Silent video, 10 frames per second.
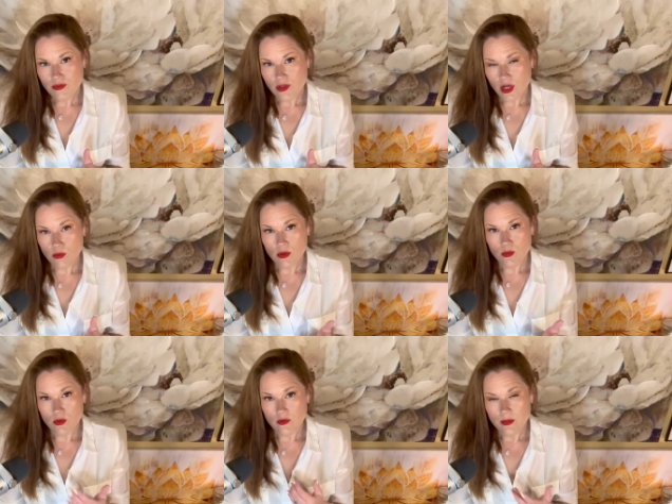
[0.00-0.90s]
I want
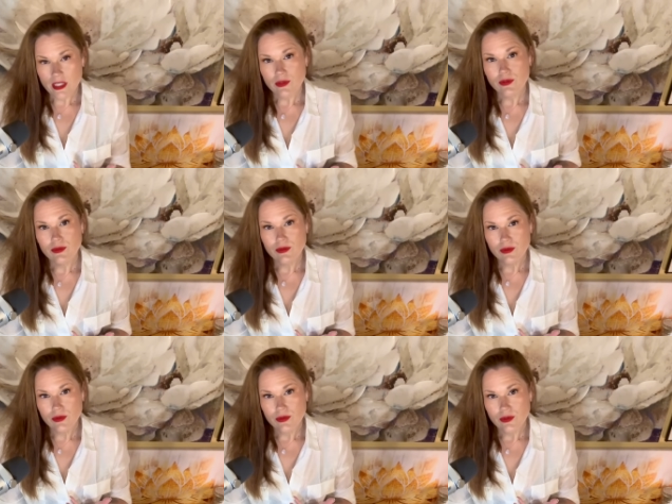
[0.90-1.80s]
more of me.
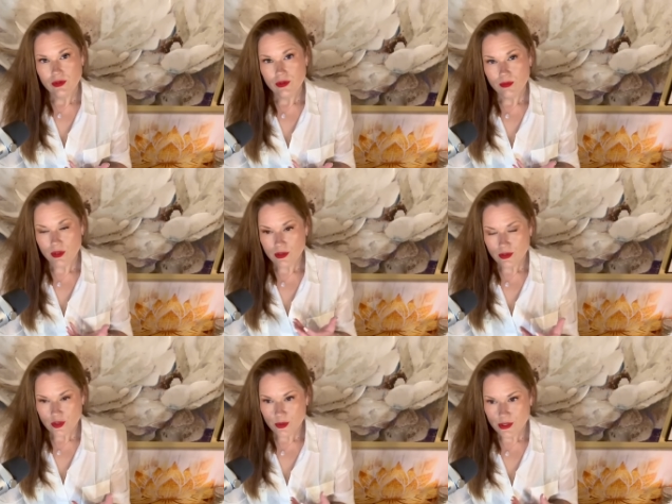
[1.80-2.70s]
My own
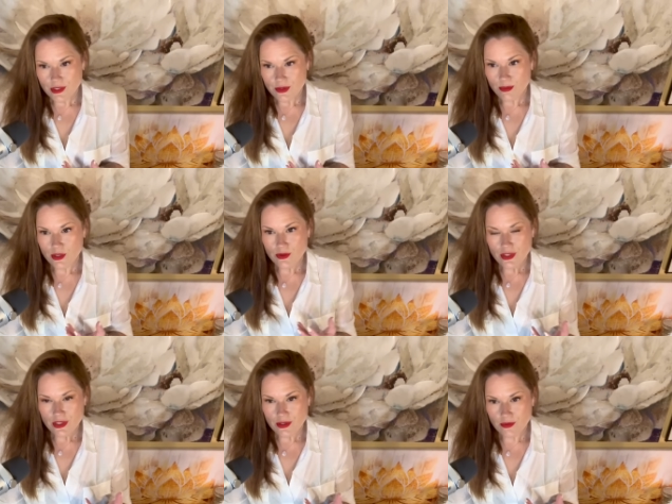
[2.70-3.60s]
experience, my own
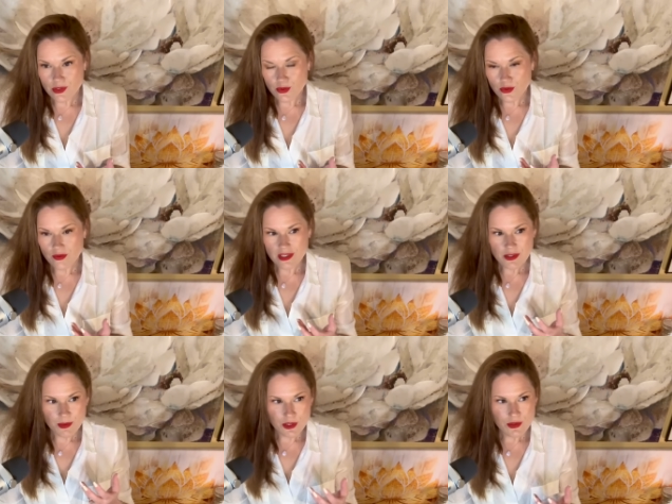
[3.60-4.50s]
sense of resourcefulness,
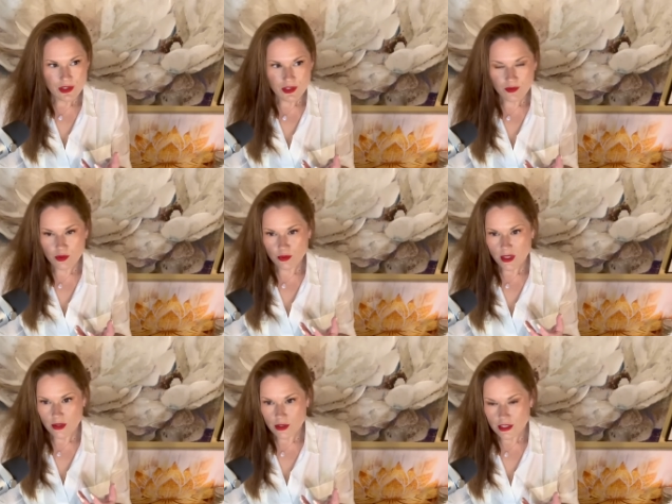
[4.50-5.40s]
my own sense of
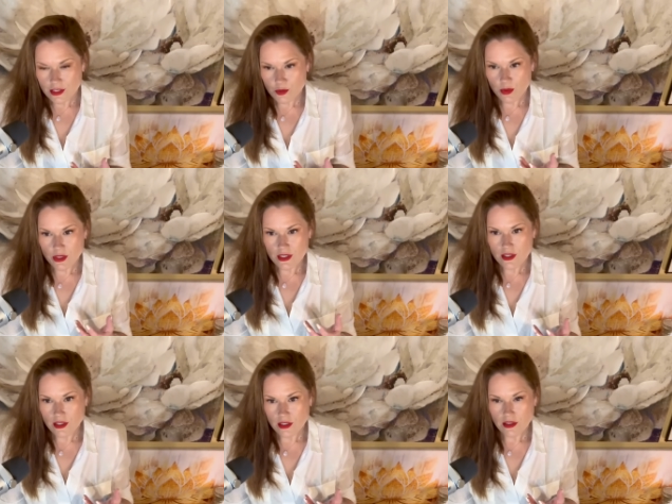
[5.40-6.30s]
willpower and experience.
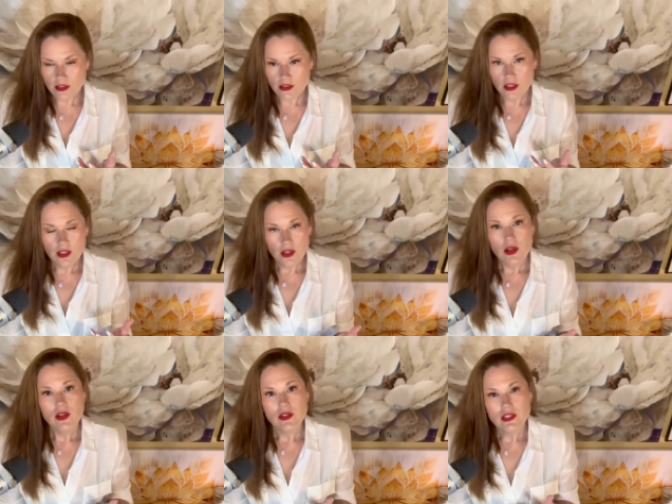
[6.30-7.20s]
And,
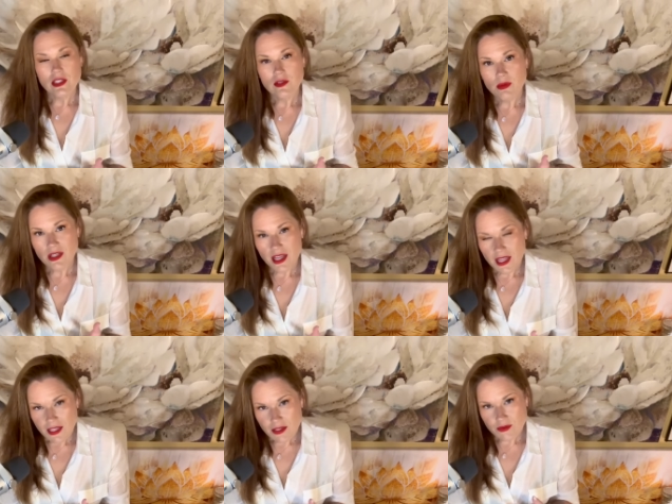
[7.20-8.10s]
you're saying you've been
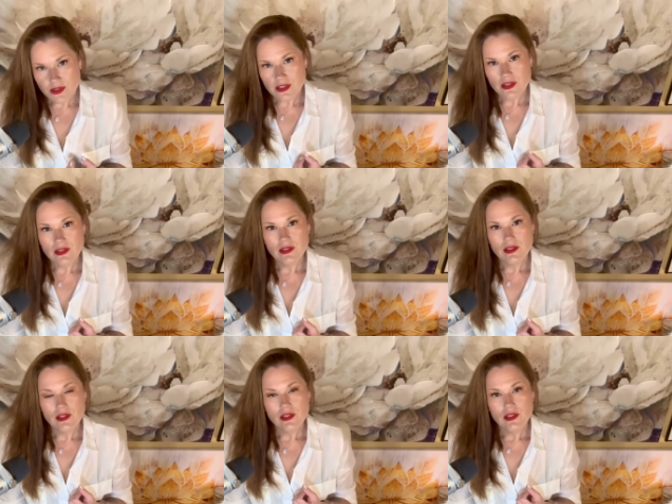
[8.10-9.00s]
aching for this.
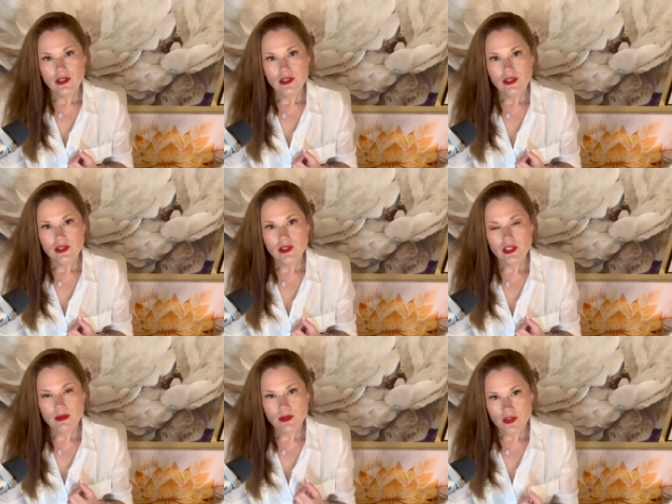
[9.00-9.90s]
You
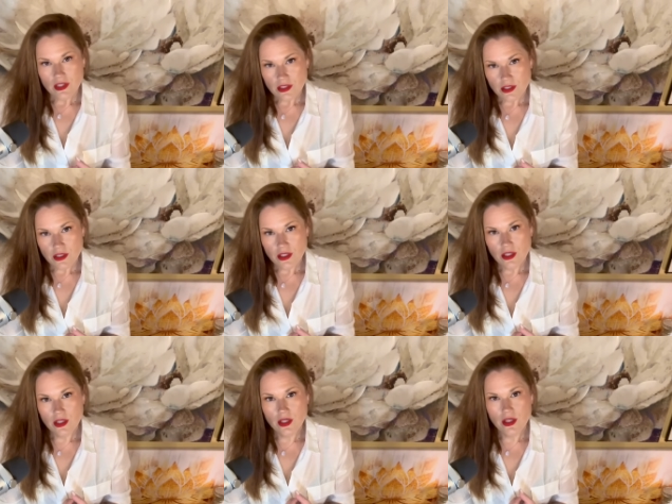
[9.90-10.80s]
seem to think
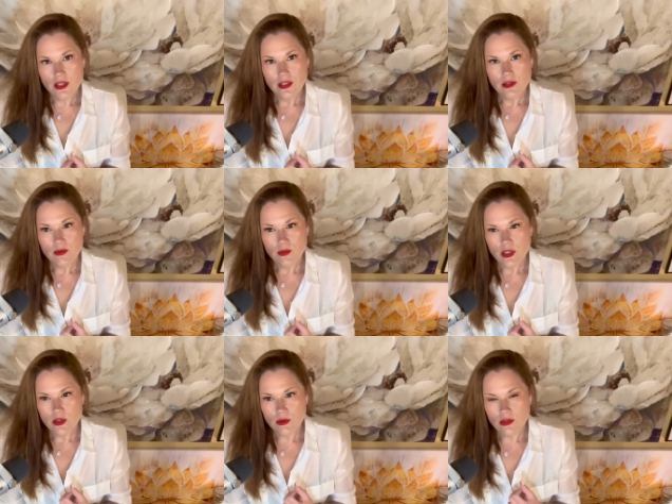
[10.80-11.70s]
what
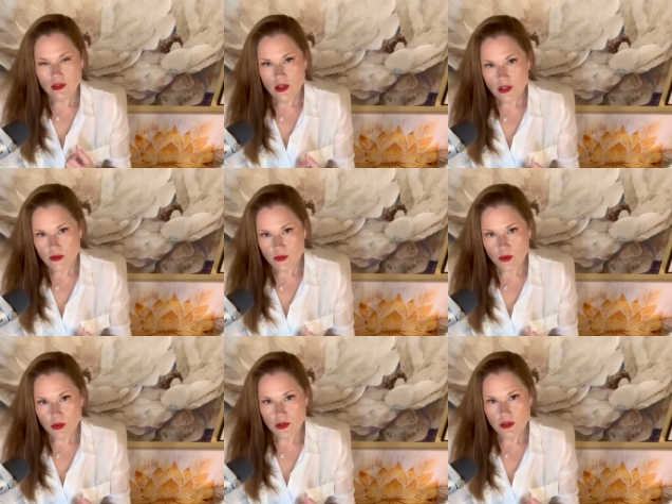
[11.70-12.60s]
you are longing
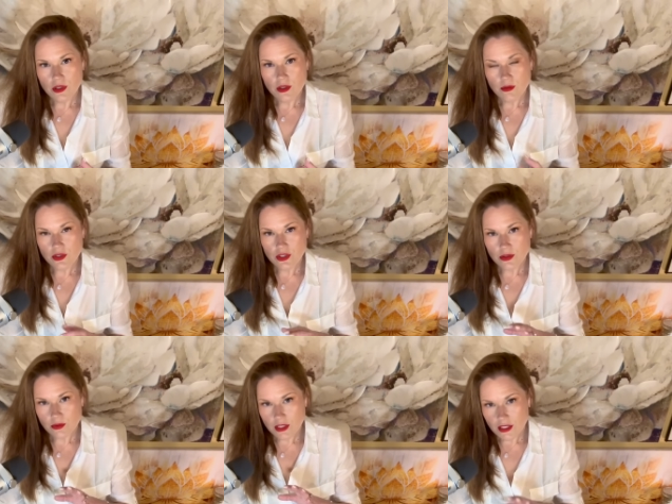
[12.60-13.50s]
for, which you
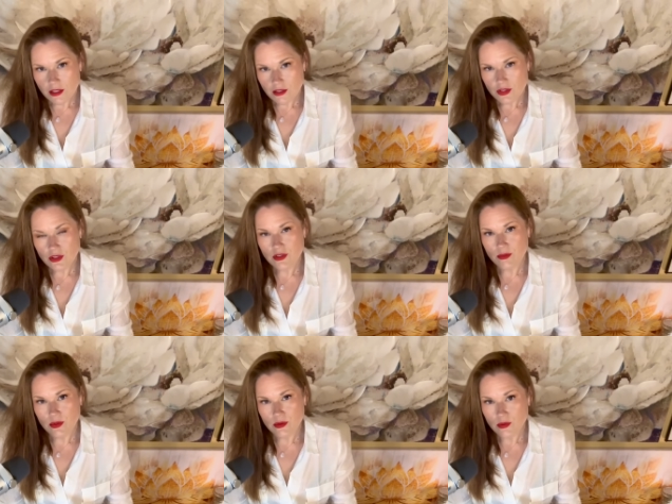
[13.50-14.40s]
don't really acknowledge under the
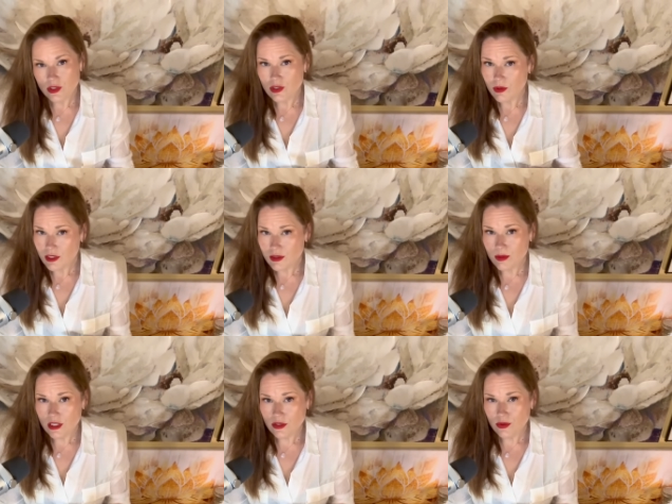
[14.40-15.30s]
moon, which is quite
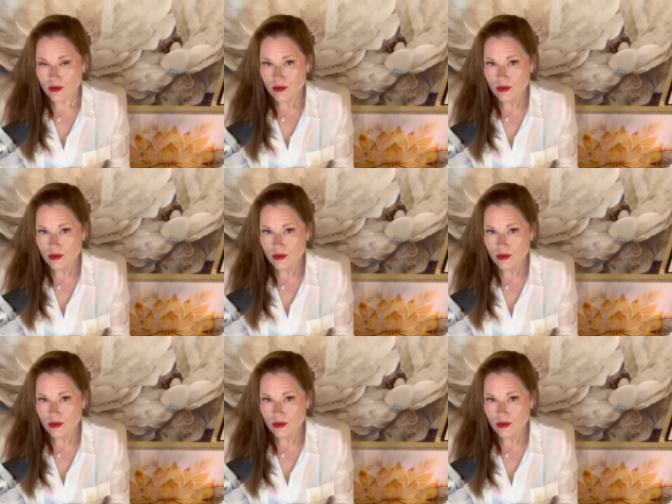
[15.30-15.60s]
substantial,